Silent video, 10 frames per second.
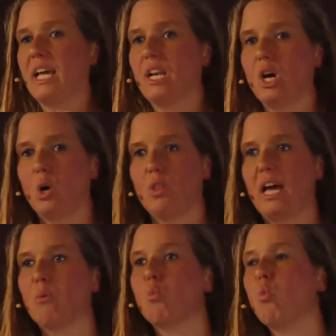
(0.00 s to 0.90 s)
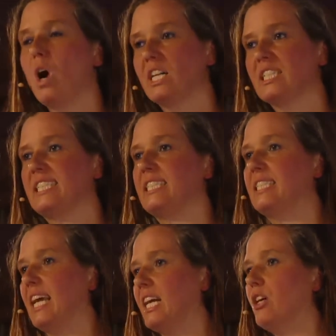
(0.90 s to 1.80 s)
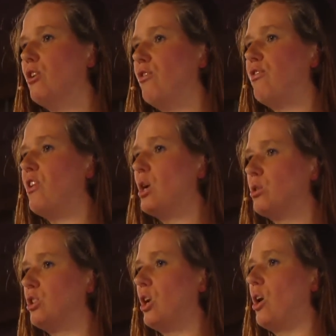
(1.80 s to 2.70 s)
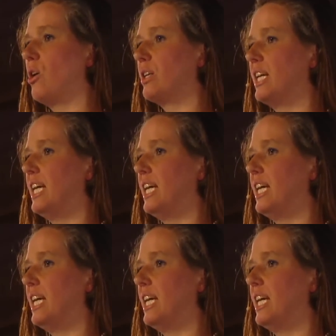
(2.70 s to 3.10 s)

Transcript: know that one single photon